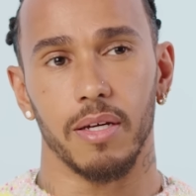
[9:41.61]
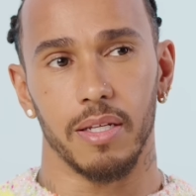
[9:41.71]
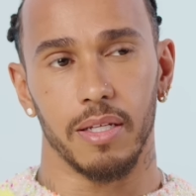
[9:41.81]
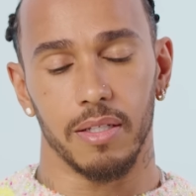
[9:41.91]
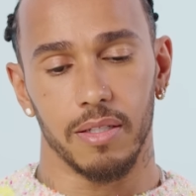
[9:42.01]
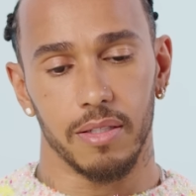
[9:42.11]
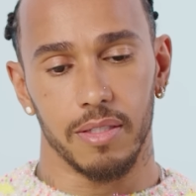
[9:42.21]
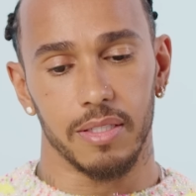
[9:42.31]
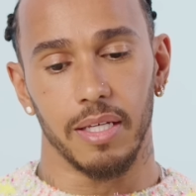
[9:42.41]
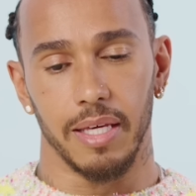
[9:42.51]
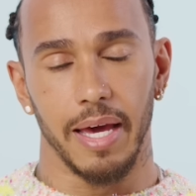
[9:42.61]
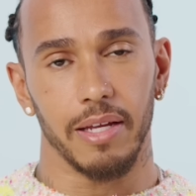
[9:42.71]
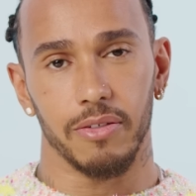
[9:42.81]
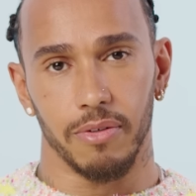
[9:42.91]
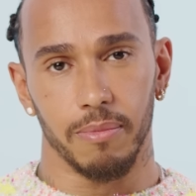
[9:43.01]
and
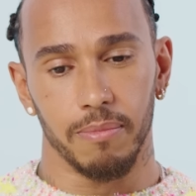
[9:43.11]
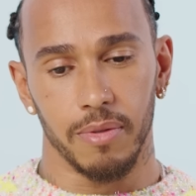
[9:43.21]
disengage from